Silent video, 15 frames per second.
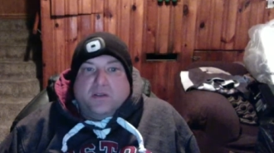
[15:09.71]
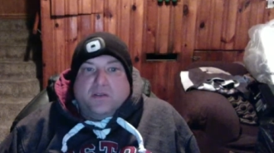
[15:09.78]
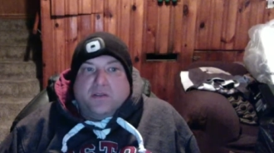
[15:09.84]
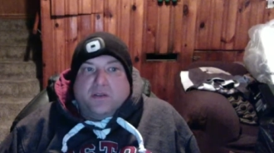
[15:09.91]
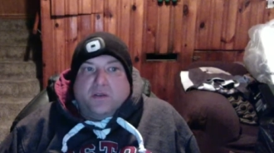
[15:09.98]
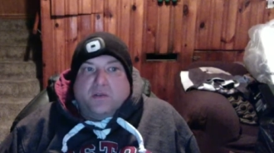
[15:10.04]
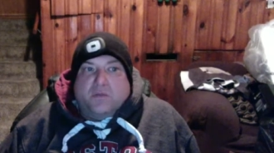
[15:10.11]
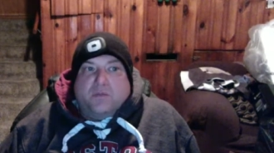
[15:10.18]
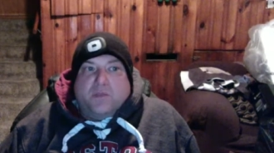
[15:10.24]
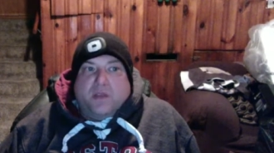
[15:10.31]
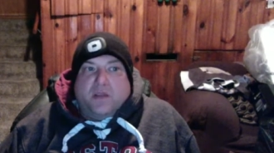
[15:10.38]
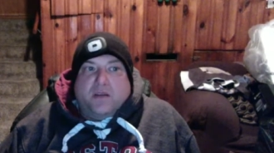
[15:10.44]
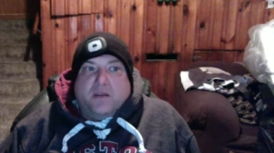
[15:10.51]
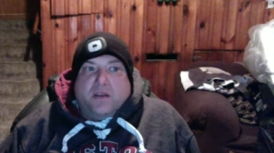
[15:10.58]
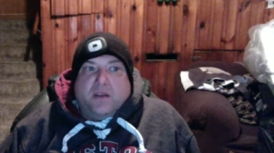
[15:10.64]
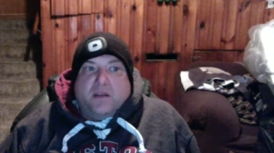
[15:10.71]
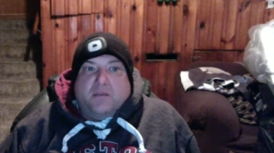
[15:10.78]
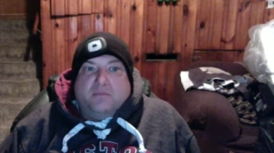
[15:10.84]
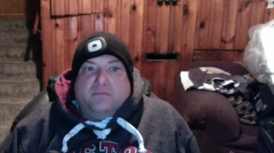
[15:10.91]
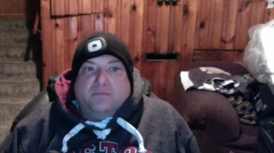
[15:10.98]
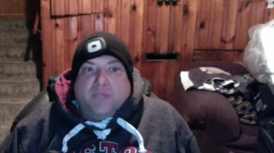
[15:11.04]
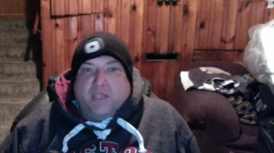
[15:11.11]
So, and
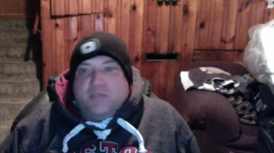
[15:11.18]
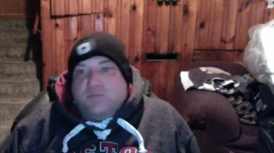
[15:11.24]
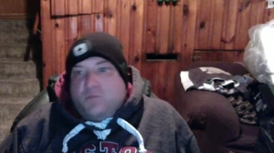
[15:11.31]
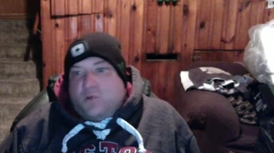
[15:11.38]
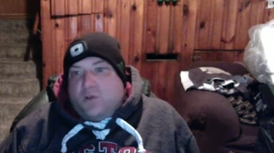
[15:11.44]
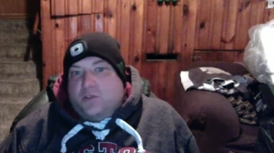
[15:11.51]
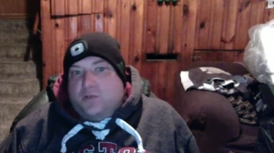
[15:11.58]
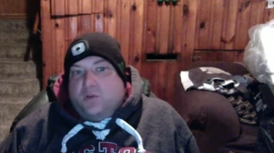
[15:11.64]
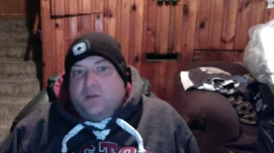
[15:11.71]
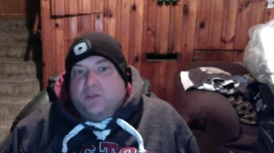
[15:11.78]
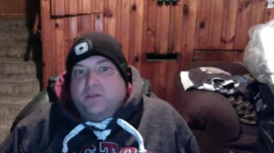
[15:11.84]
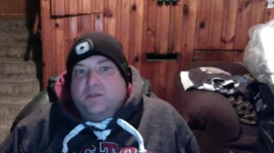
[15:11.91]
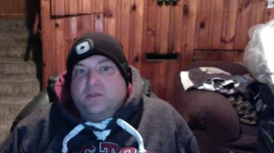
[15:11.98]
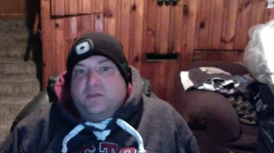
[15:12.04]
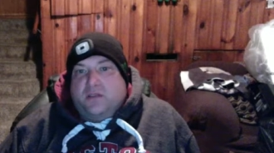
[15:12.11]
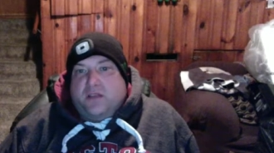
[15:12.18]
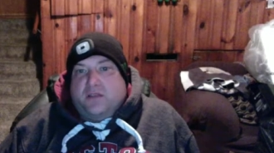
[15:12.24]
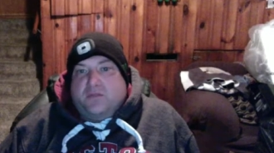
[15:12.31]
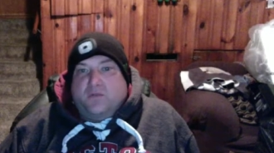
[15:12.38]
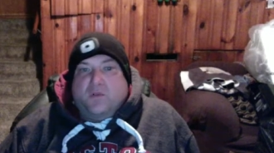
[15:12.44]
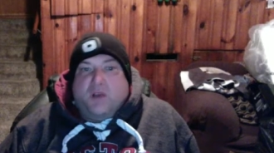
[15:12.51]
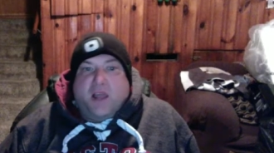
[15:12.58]
that's more towards
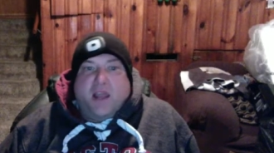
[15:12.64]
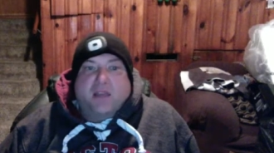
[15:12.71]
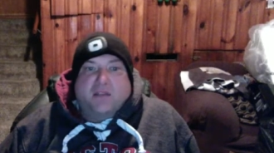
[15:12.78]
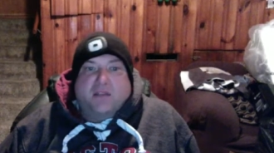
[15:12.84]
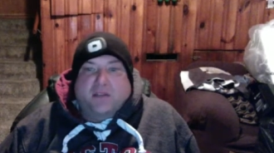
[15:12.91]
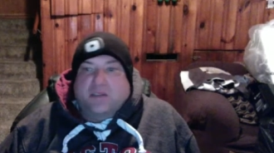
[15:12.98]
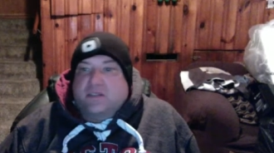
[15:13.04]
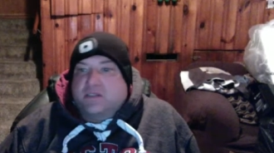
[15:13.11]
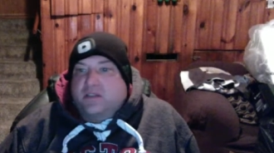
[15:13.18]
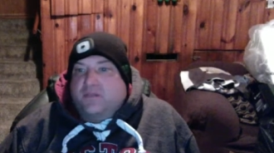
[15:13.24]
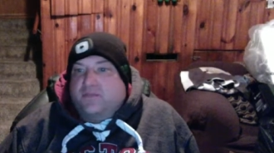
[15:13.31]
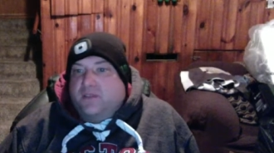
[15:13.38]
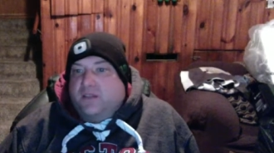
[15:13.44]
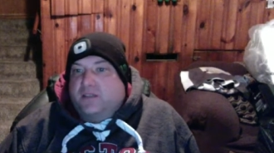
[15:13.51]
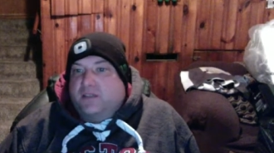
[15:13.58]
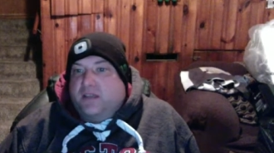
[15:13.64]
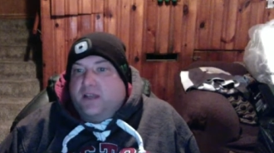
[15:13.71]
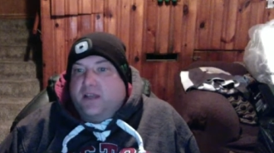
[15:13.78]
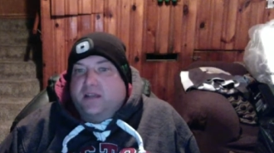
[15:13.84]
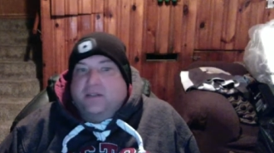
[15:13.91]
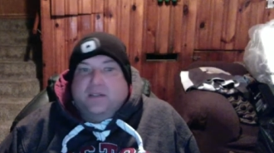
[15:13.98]
like Rhode Island, stuff like that.